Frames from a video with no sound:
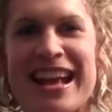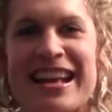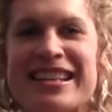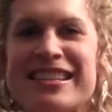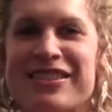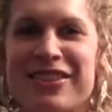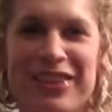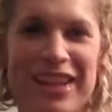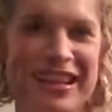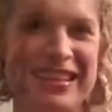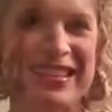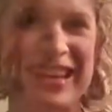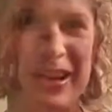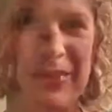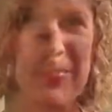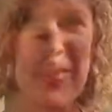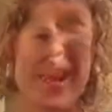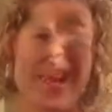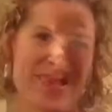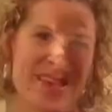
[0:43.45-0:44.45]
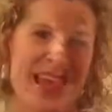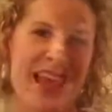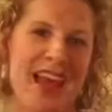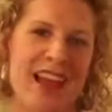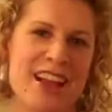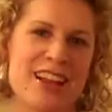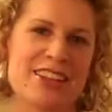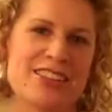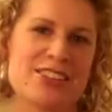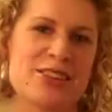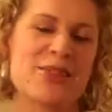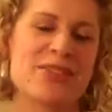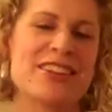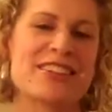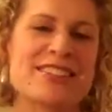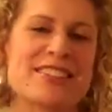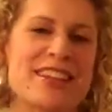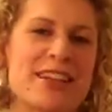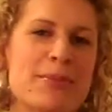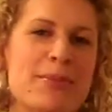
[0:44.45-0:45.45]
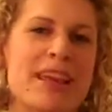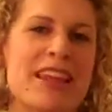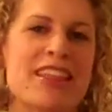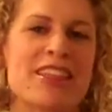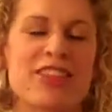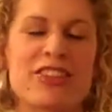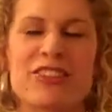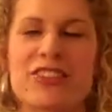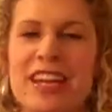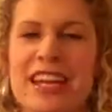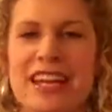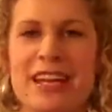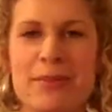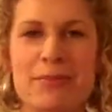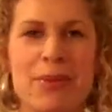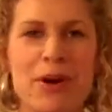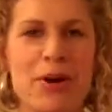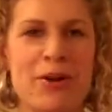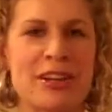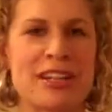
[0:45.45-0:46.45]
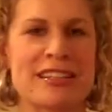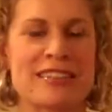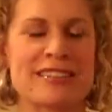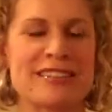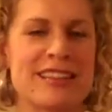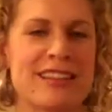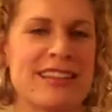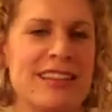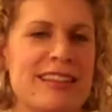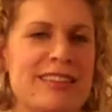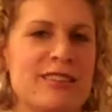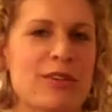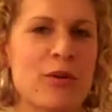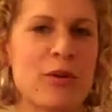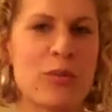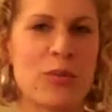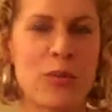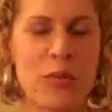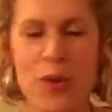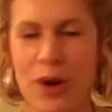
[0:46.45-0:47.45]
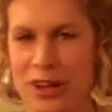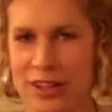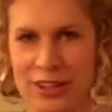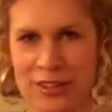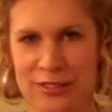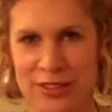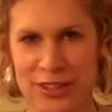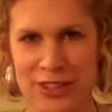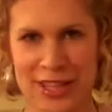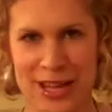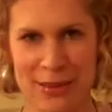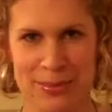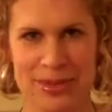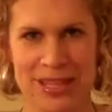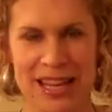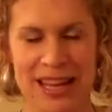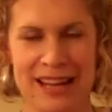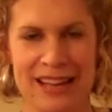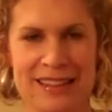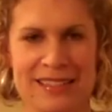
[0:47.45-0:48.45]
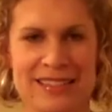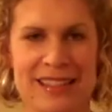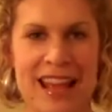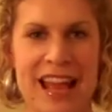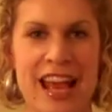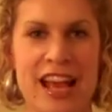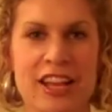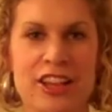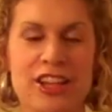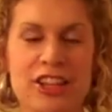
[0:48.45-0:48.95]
So let's get baking. So there's going to be three components to these wonderful cupcakes.